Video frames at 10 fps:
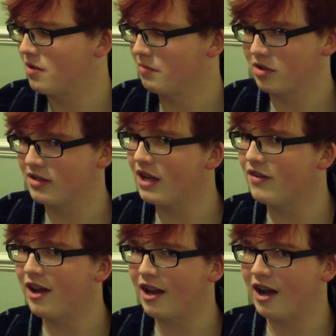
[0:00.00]
Because I've
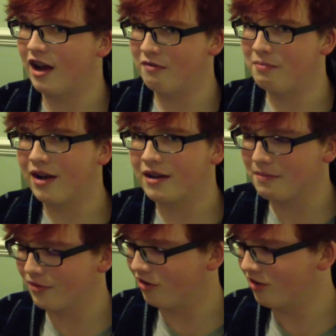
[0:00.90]
had a half pint
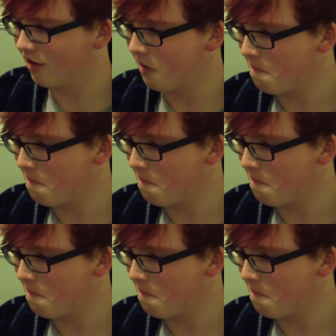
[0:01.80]
before.